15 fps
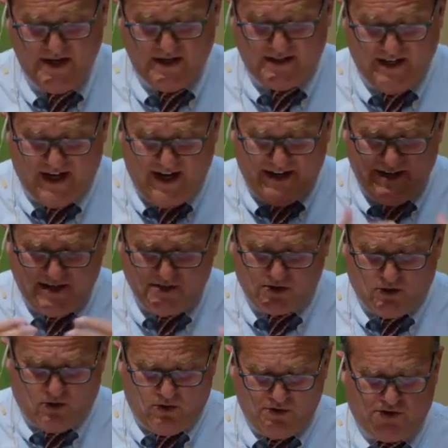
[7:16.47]
God has
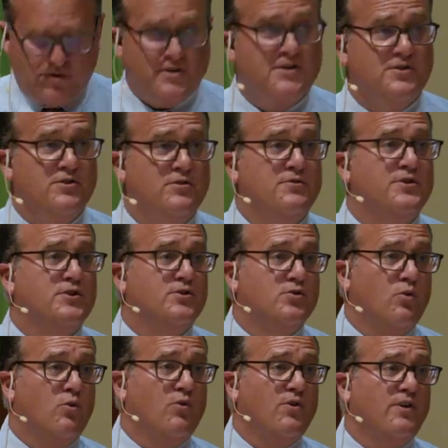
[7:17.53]
called you to do, the
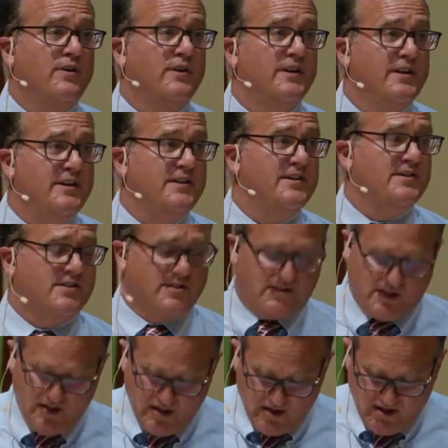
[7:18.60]
door is
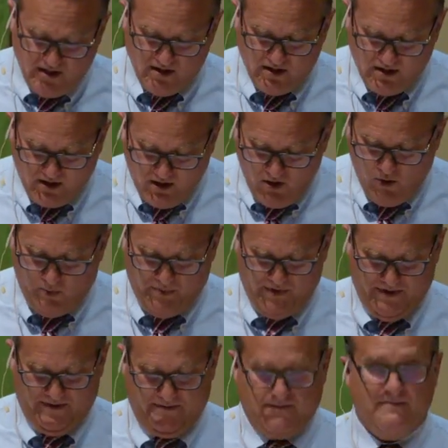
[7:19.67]
open.
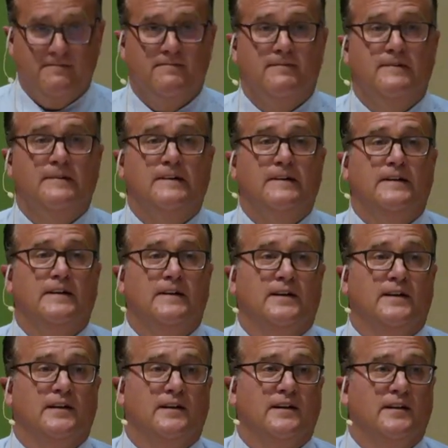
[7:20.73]

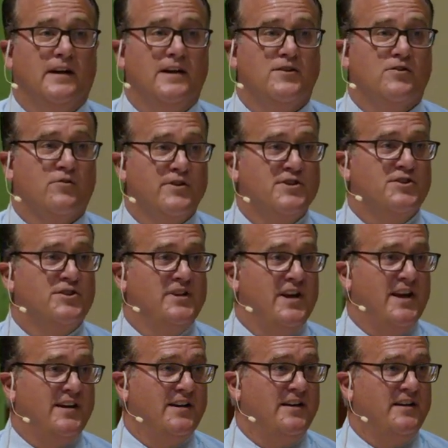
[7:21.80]
And
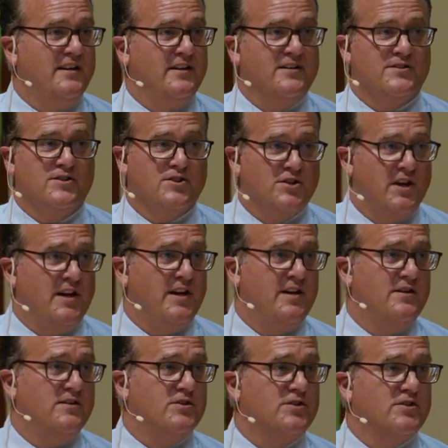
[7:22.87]
Christianity is
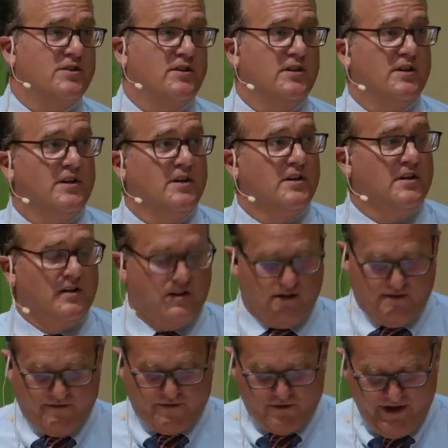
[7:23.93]
changed
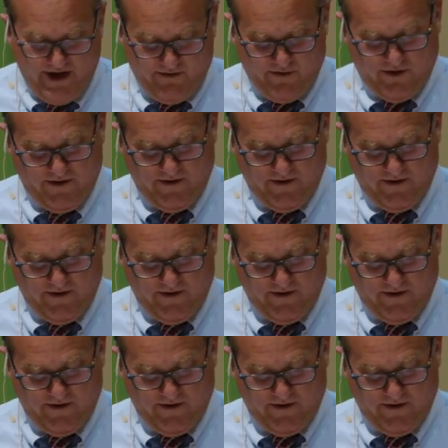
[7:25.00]
forever.